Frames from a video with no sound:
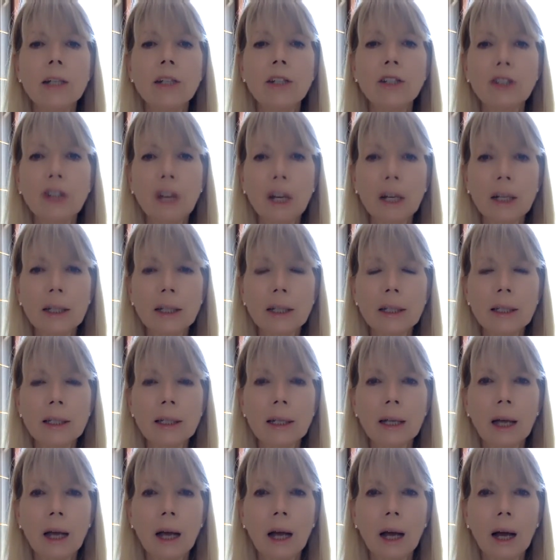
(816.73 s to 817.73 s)

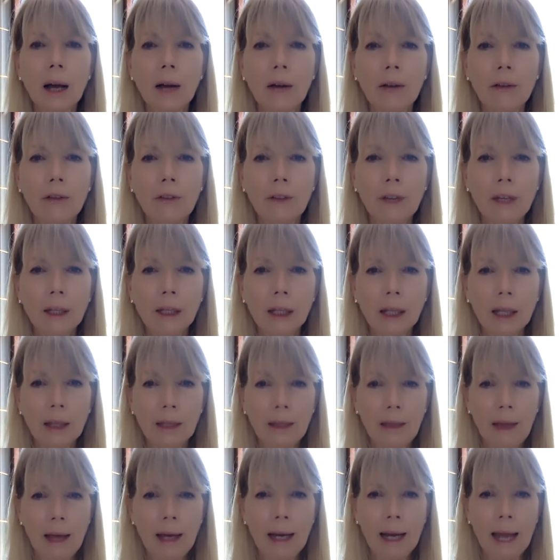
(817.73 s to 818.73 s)
just a feeling
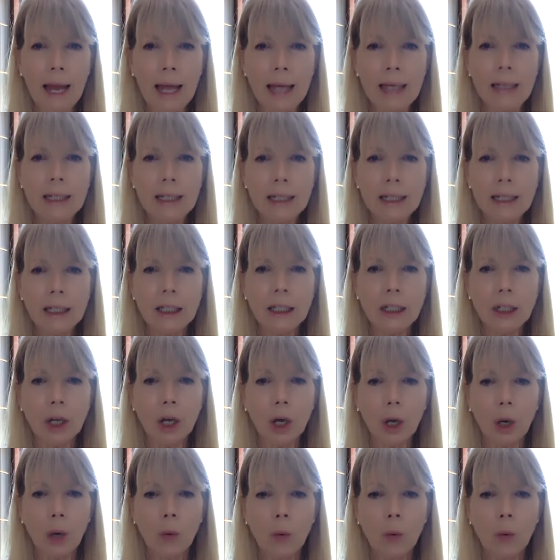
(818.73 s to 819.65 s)
that ended